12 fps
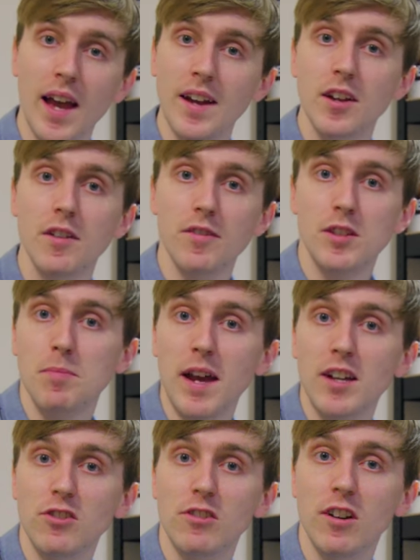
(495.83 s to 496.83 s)
head over to
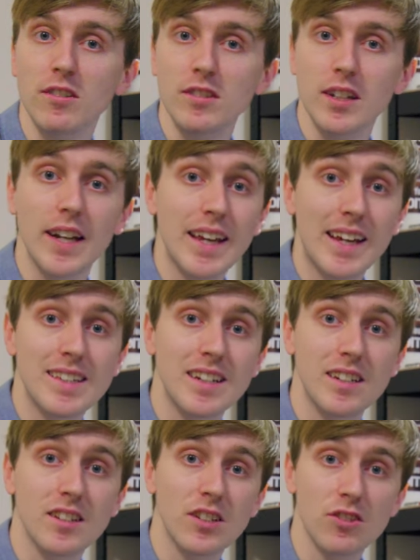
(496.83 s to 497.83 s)
Patreon, the link is
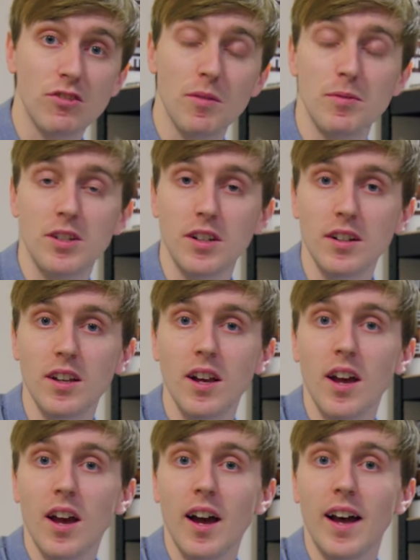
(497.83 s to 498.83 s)
in the description,
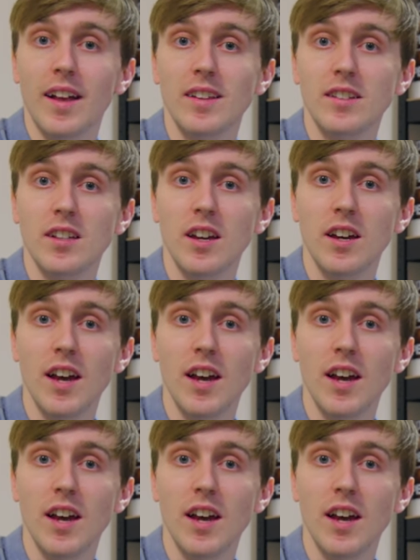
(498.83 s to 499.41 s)
and